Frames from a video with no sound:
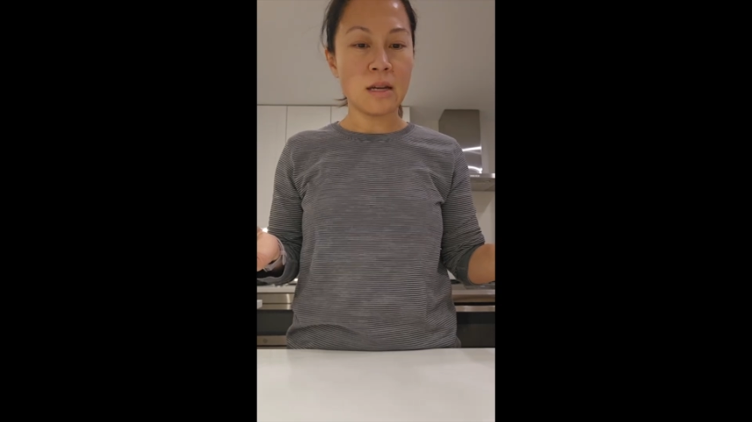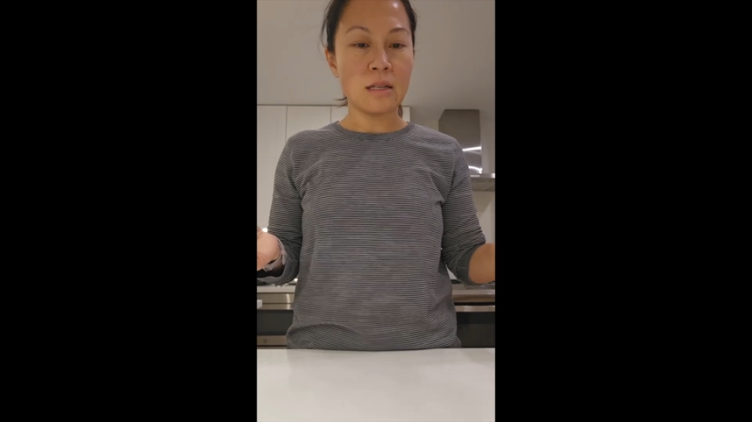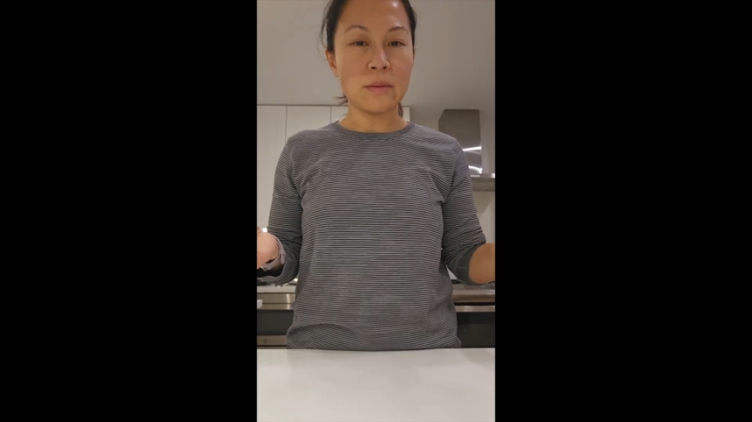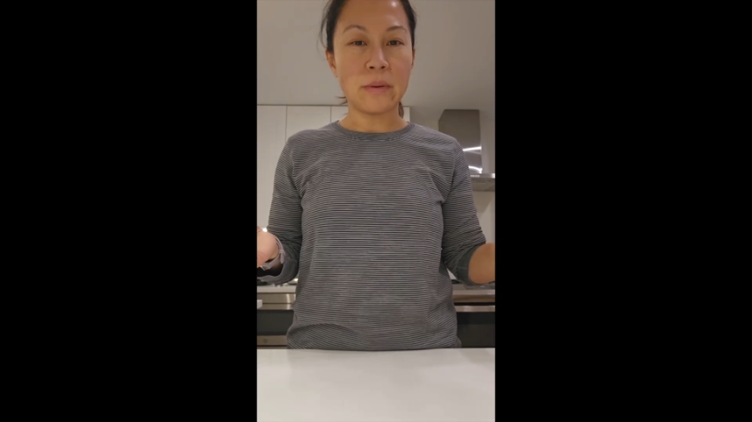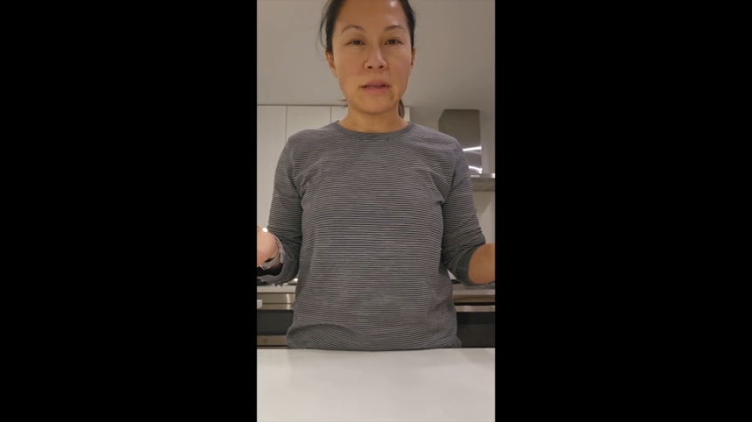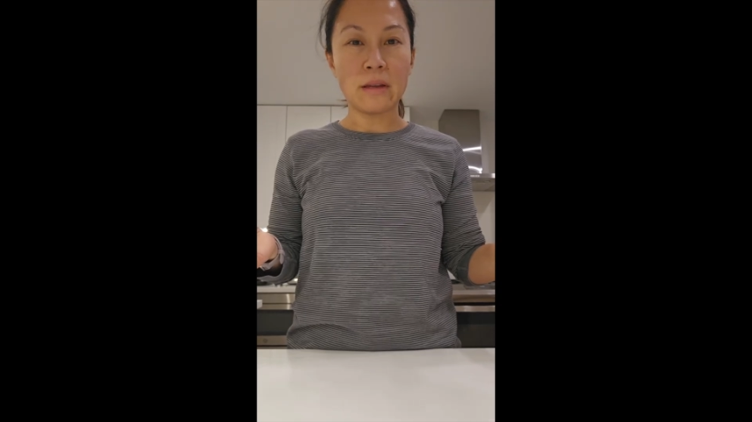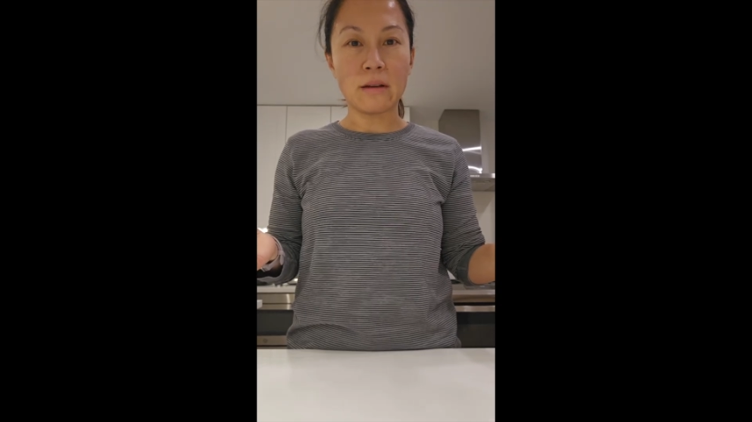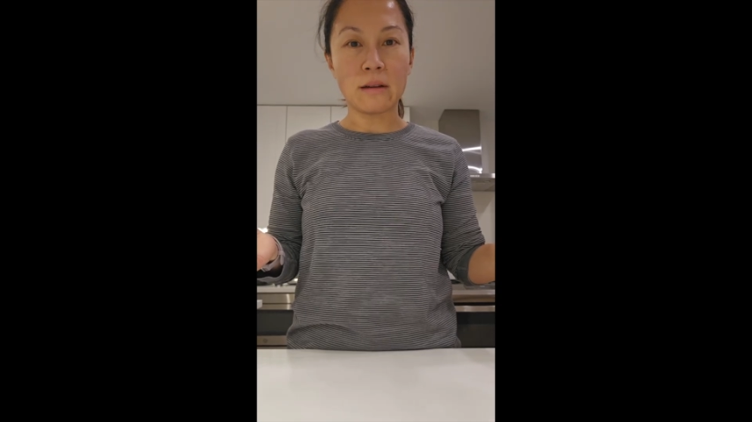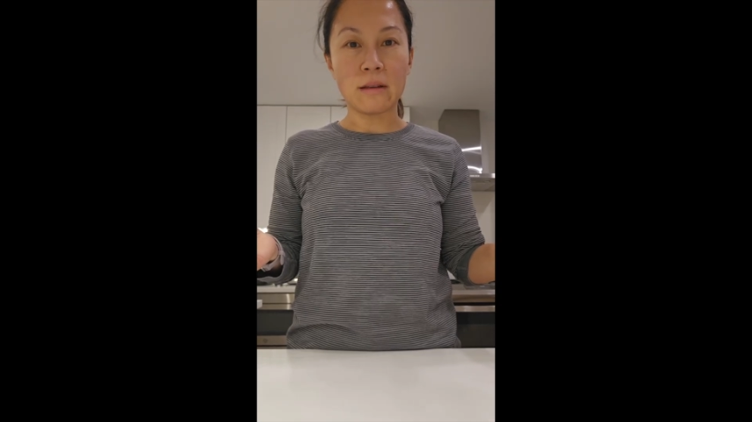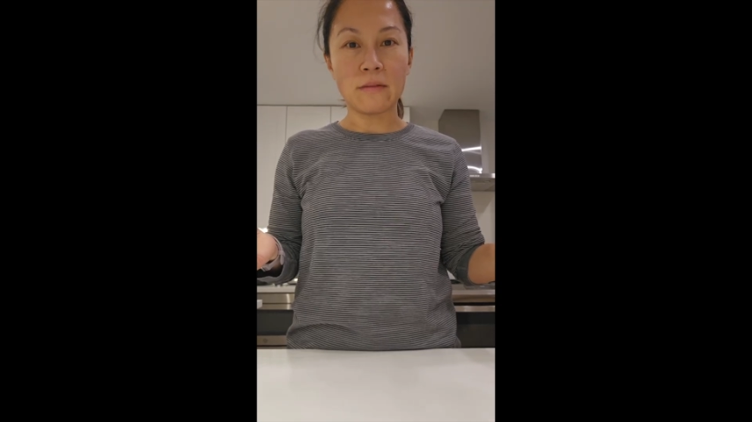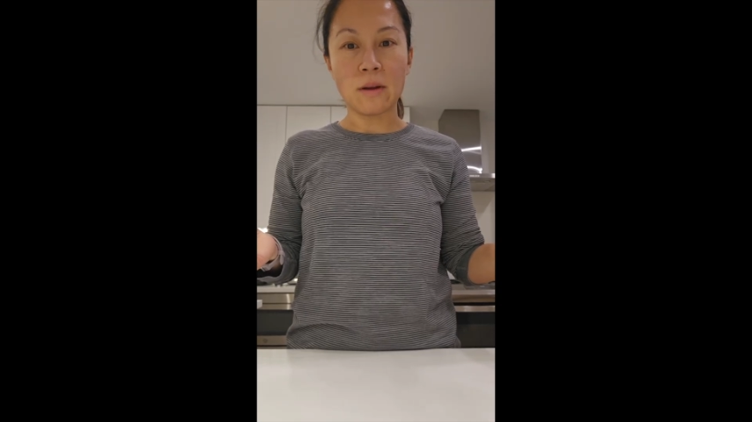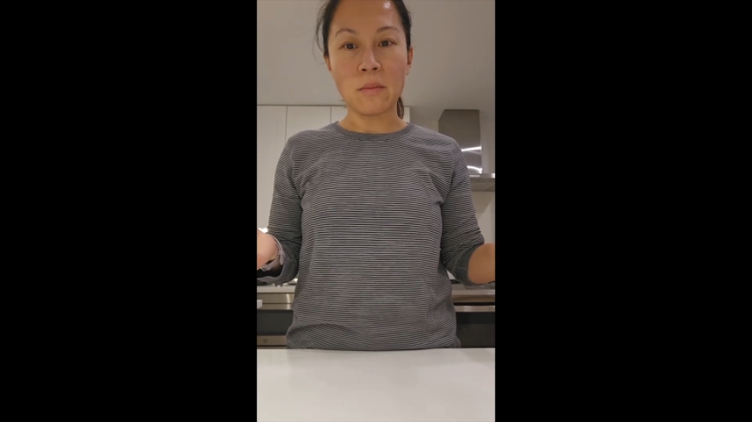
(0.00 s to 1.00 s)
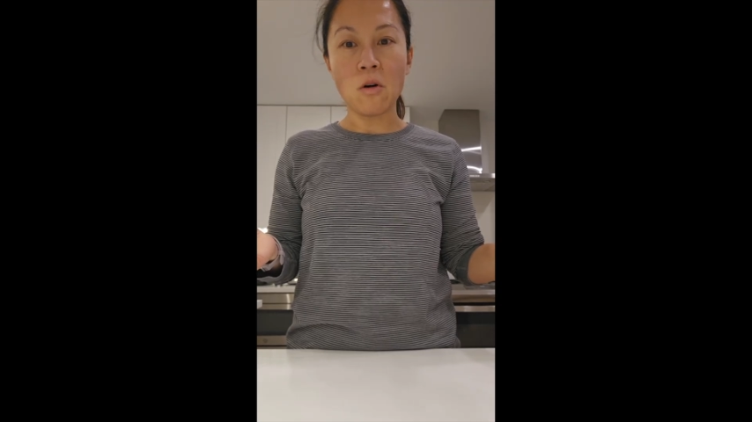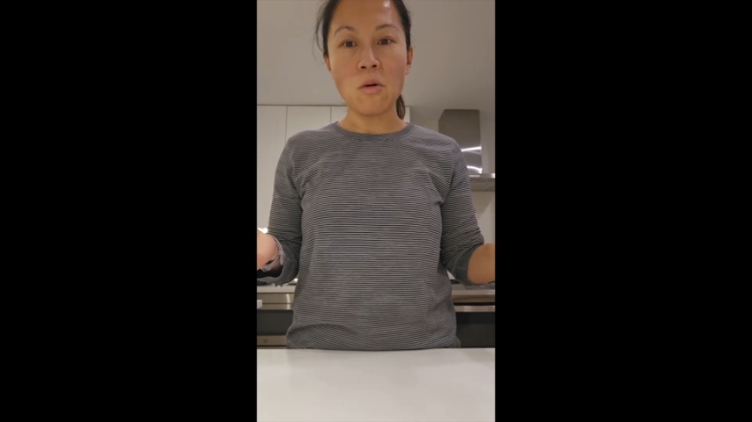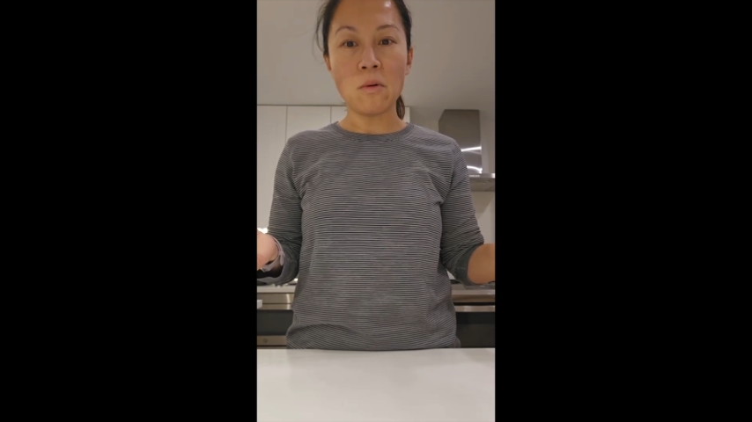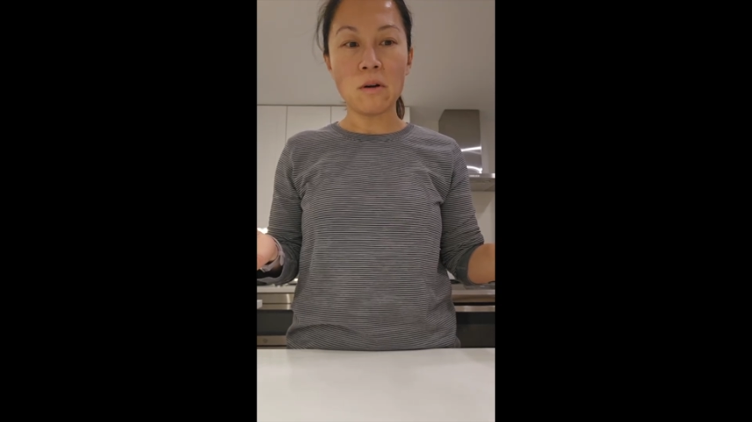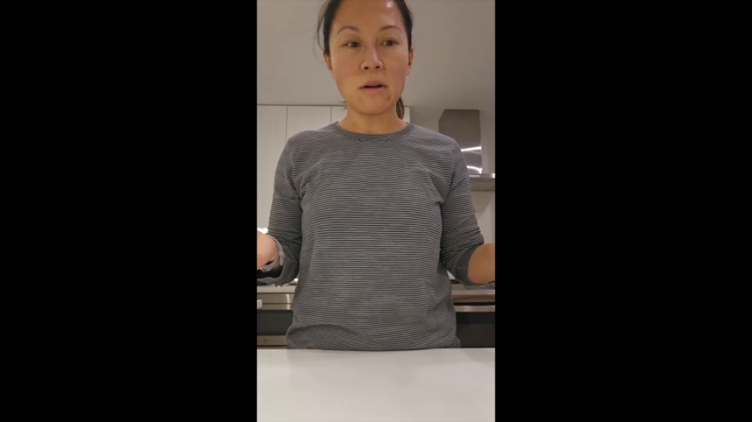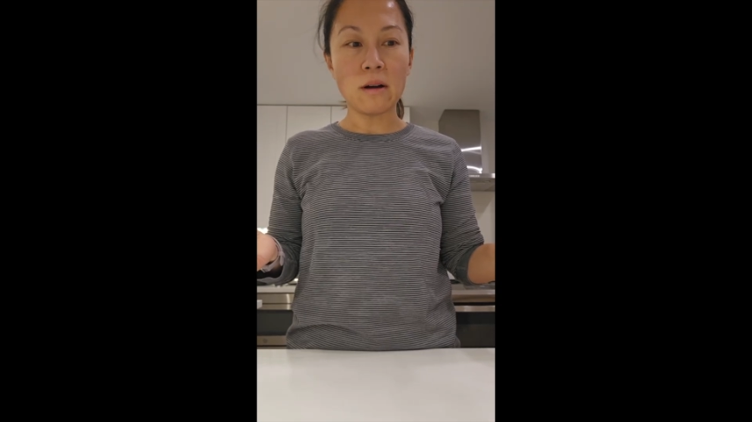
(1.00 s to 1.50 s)
depending on if I'm
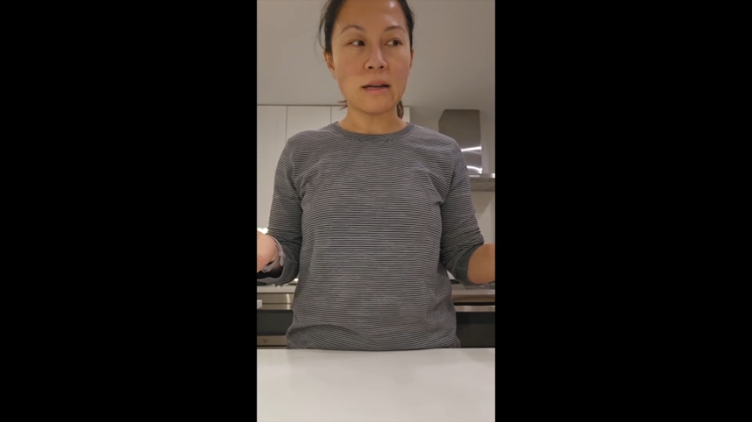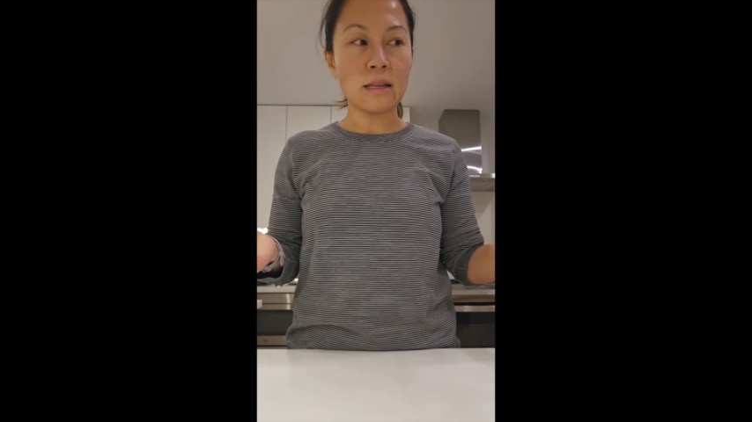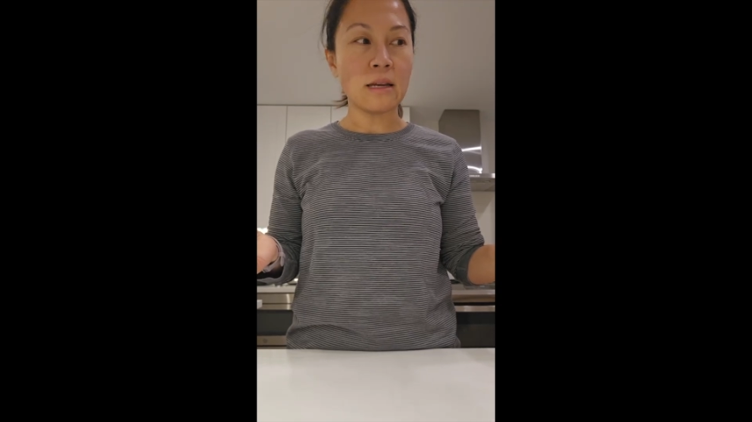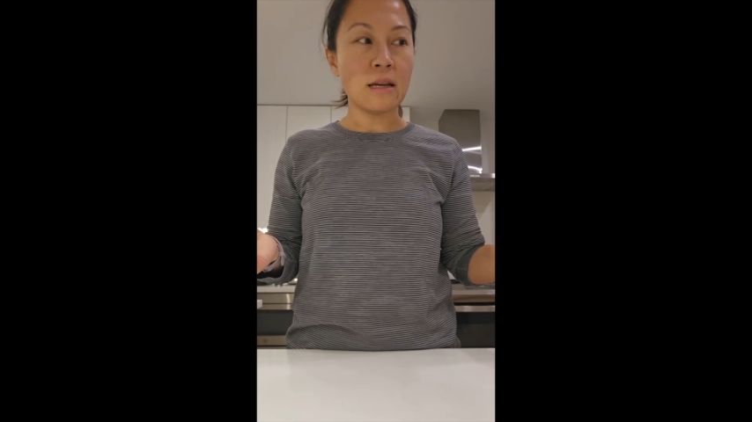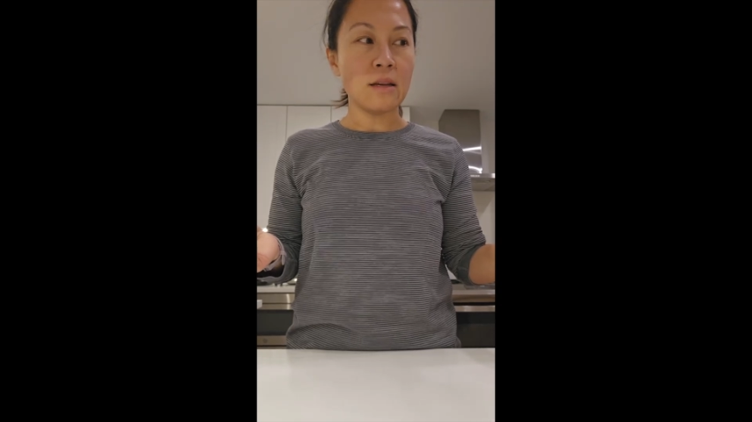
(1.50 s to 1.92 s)
home or not.